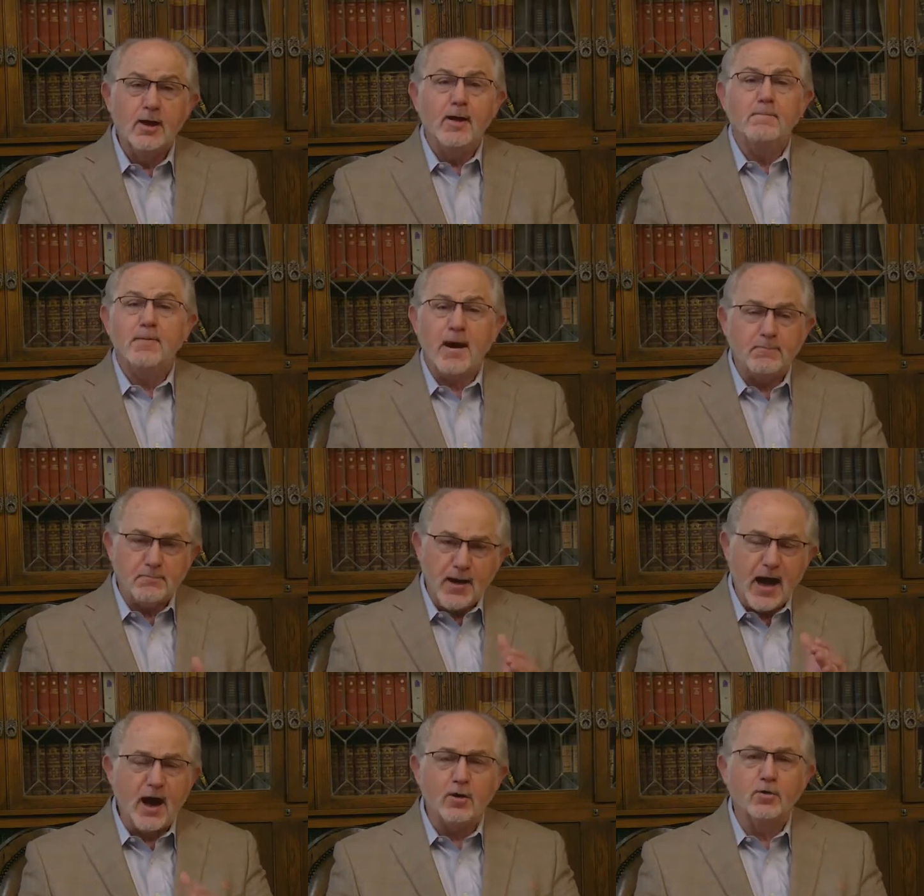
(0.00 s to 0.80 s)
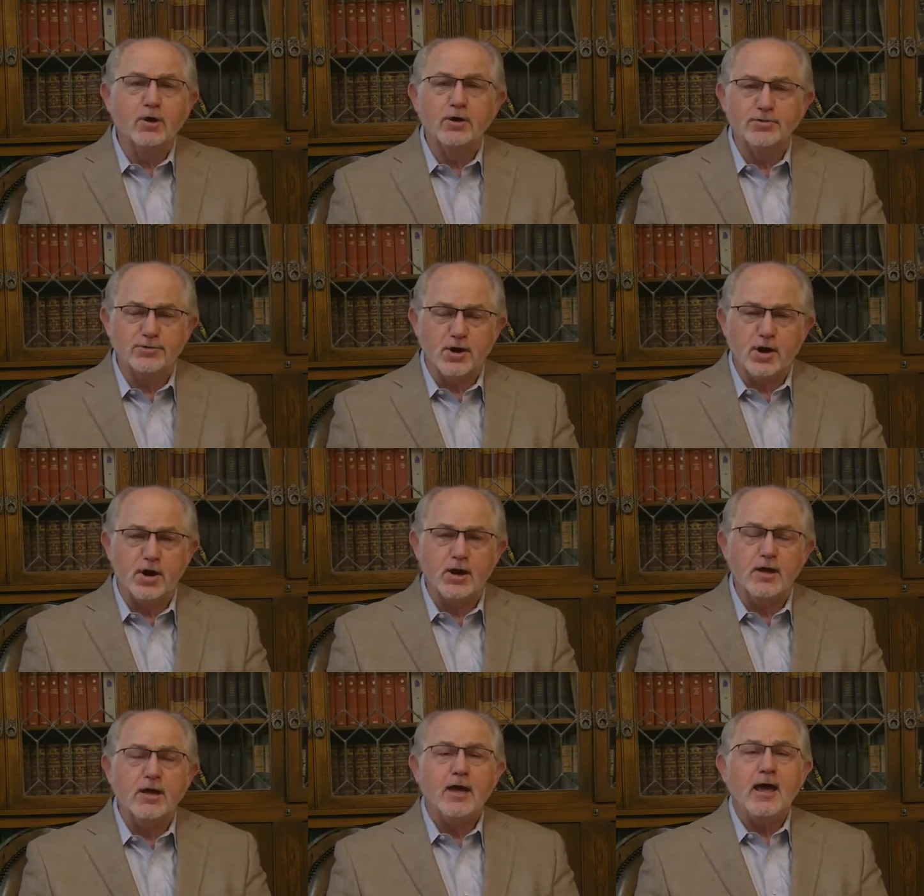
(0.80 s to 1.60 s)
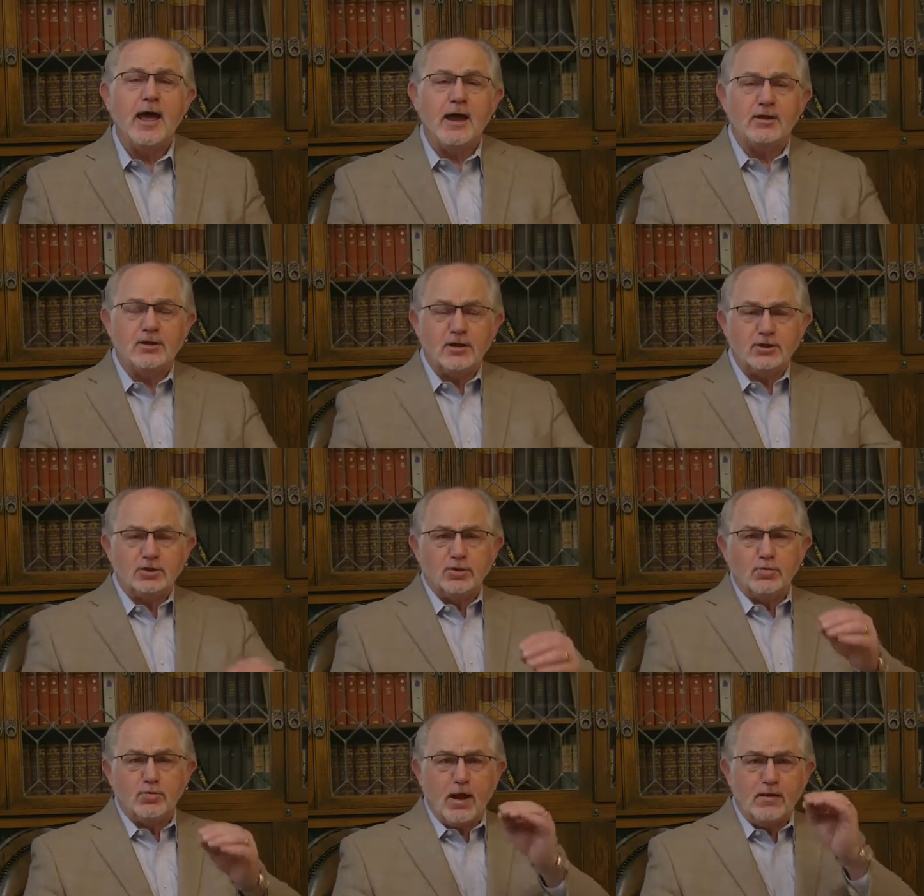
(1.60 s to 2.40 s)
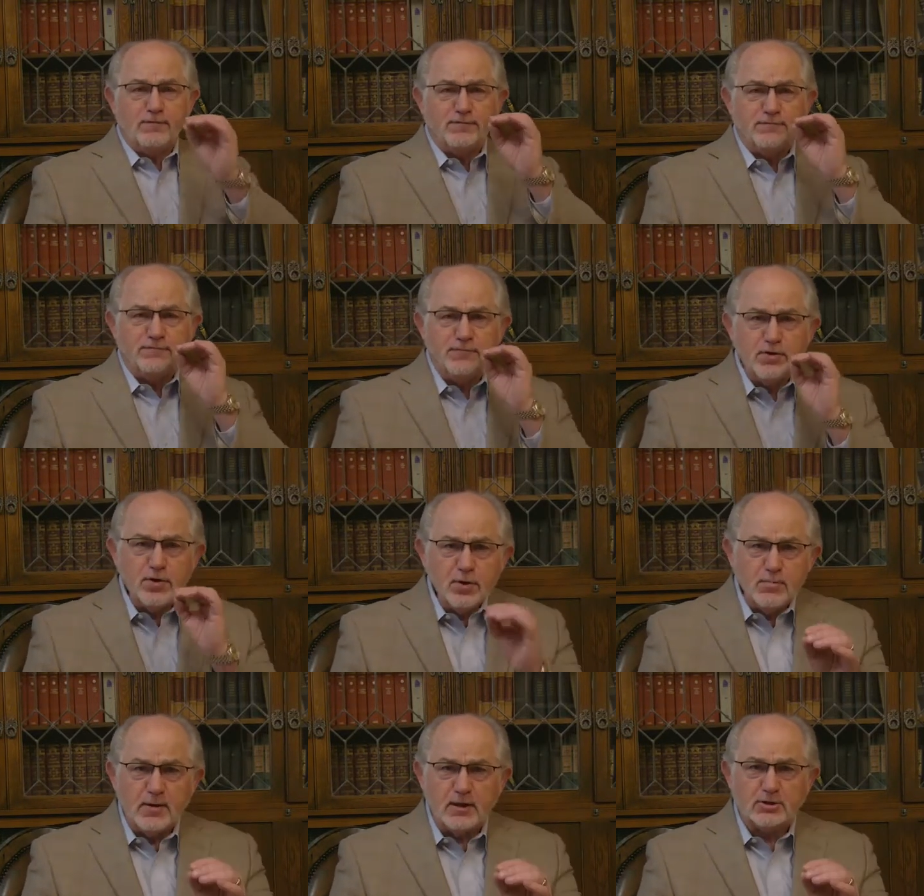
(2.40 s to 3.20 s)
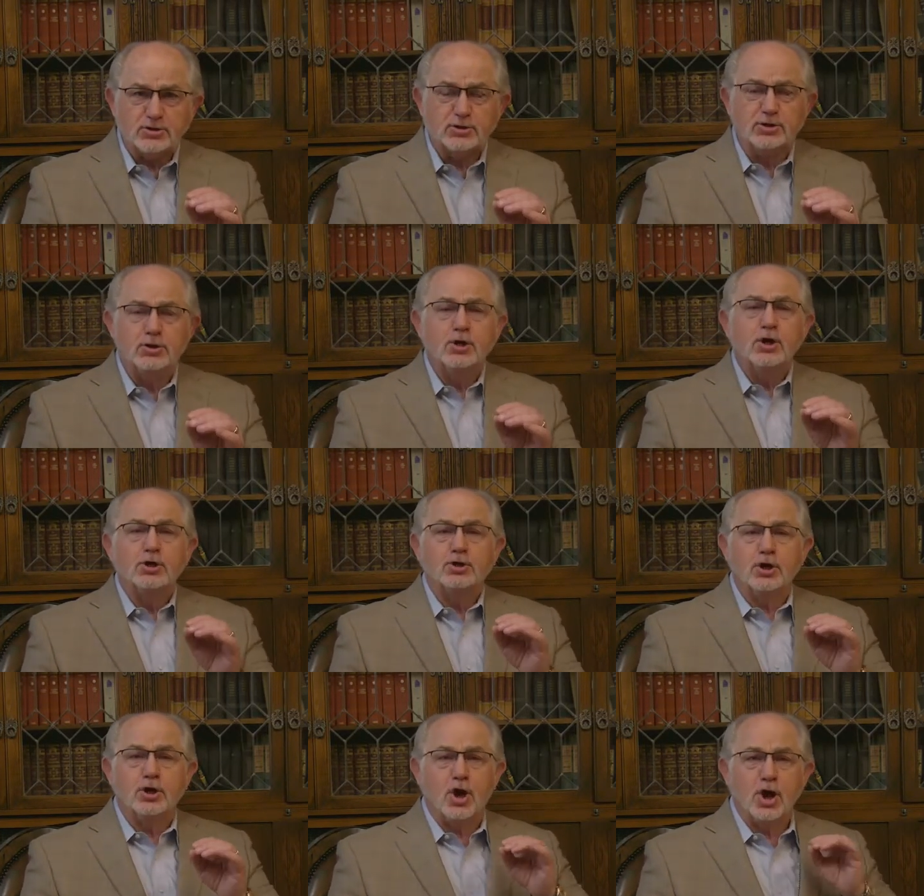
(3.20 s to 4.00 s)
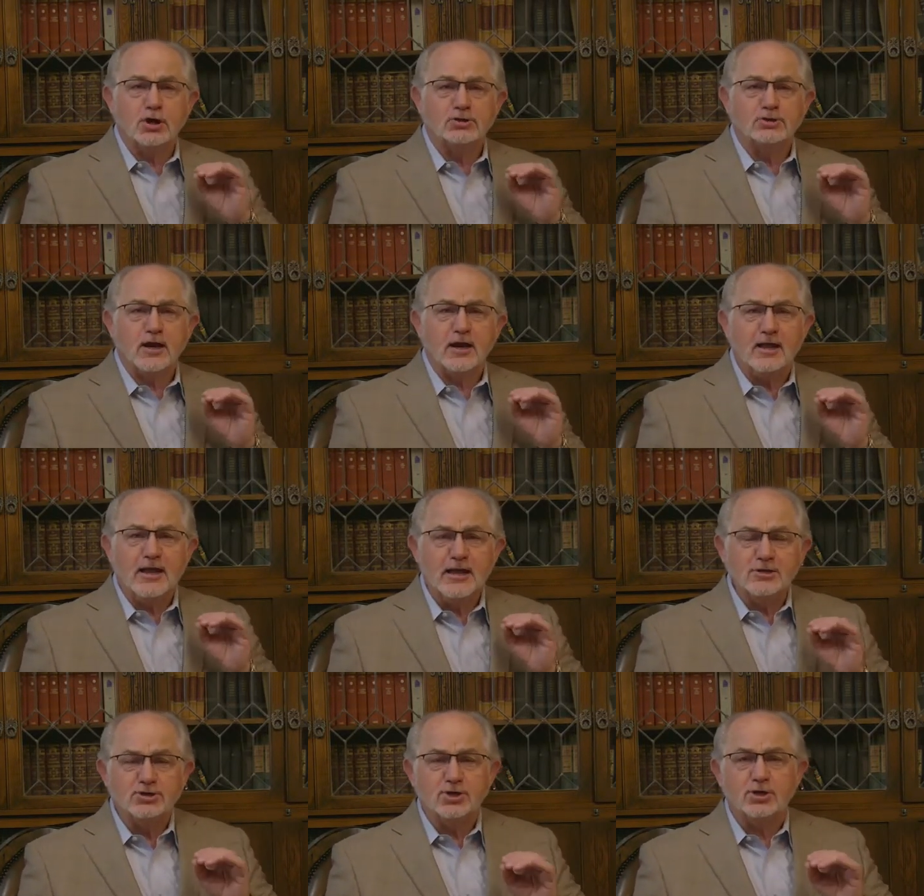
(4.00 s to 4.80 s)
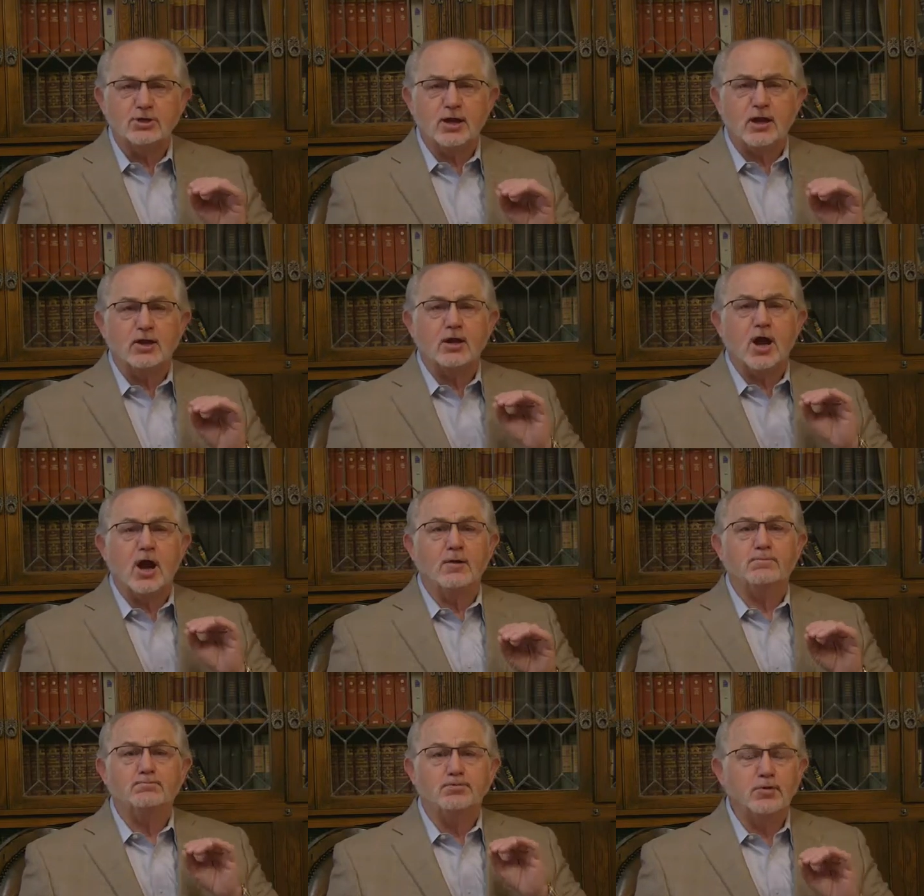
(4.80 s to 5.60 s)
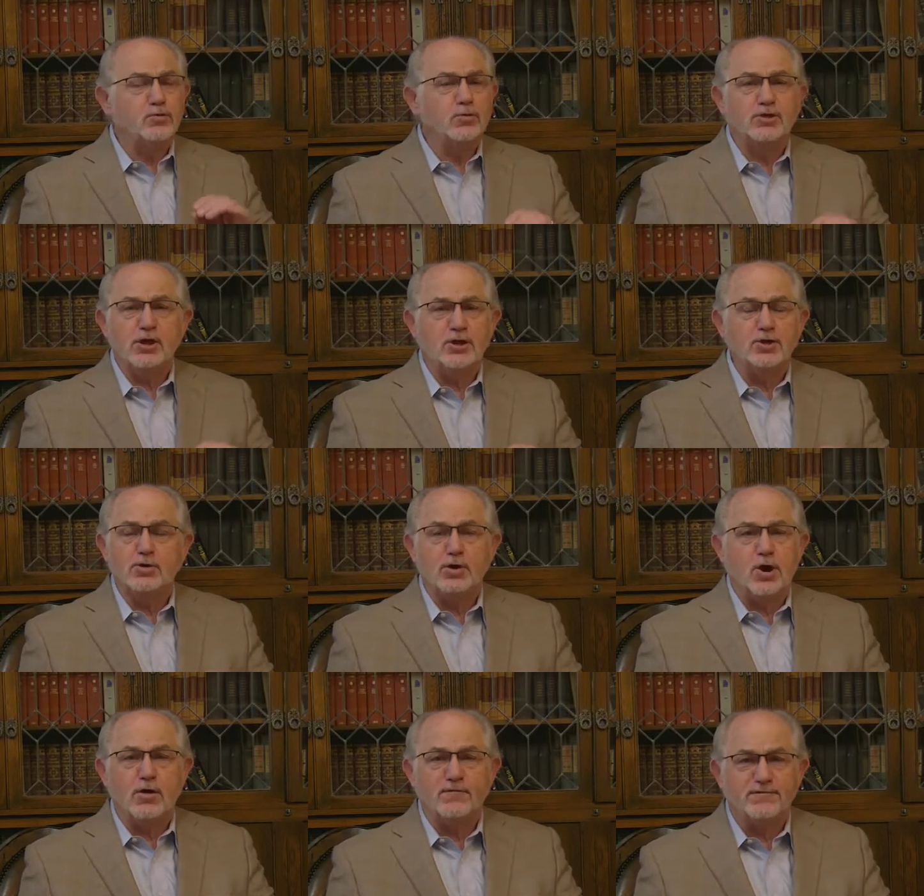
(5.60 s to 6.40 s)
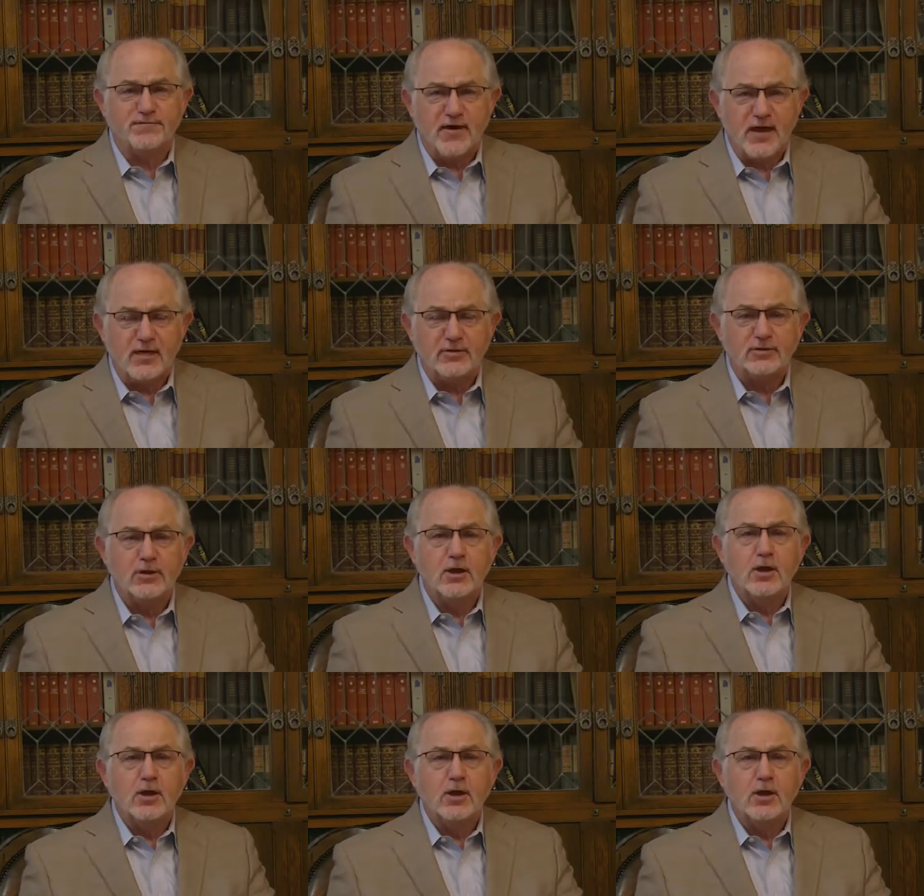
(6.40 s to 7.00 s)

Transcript: by power and authority, and get the right fuel mixture to cause that engine that God put within you called faith